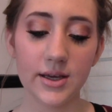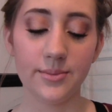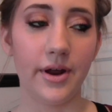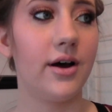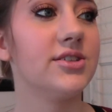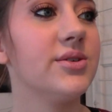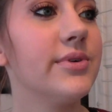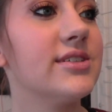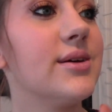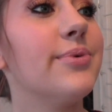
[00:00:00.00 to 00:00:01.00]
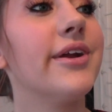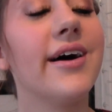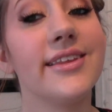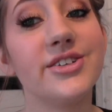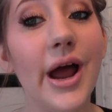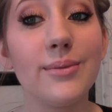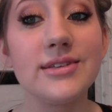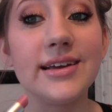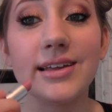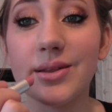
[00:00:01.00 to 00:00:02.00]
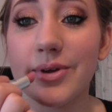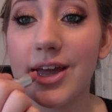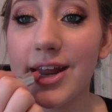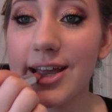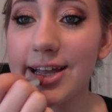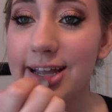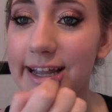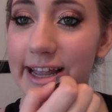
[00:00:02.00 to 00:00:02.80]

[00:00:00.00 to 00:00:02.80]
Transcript: but also because I put on the chapstick in the beginning.